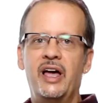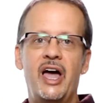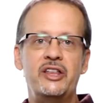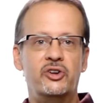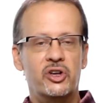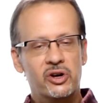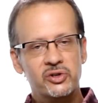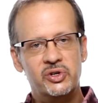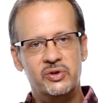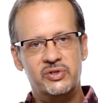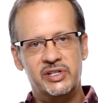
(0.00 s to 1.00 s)
And you can
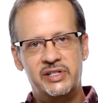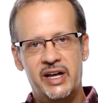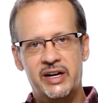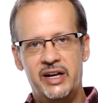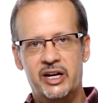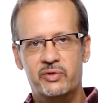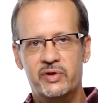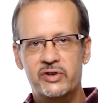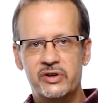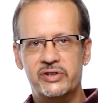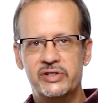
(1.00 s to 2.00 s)
also use this technique in
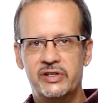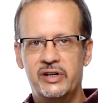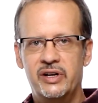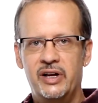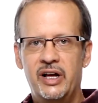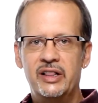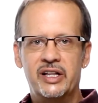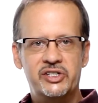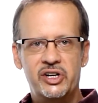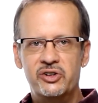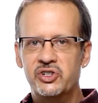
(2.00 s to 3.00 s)
reverse. Let's
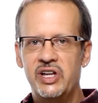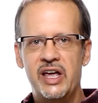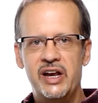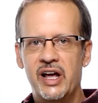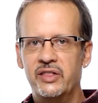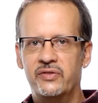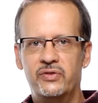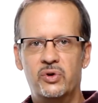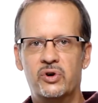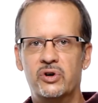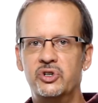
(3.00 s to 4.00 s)
say you're standing on the
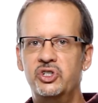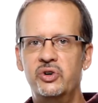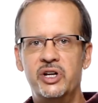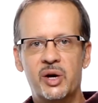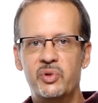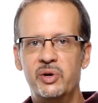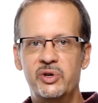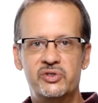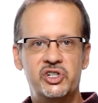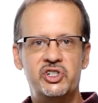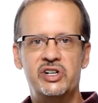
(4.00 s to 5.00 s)
floor shooting up at a
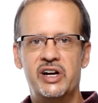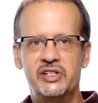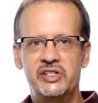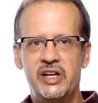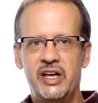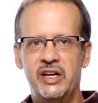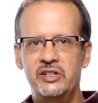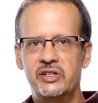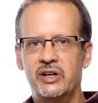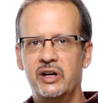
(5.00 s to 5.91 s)
musician on a stage.